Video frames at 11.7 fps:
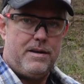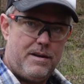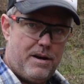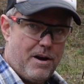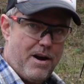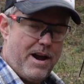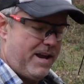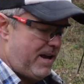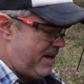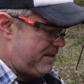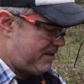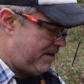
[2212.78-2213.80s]
All right,
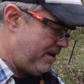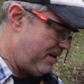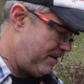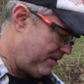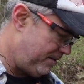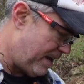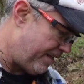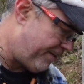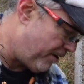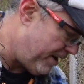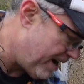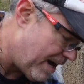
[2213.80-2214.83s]
guys, that
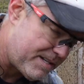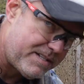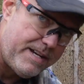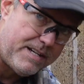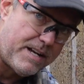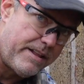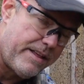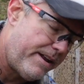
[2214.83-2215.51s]
30-06 out of that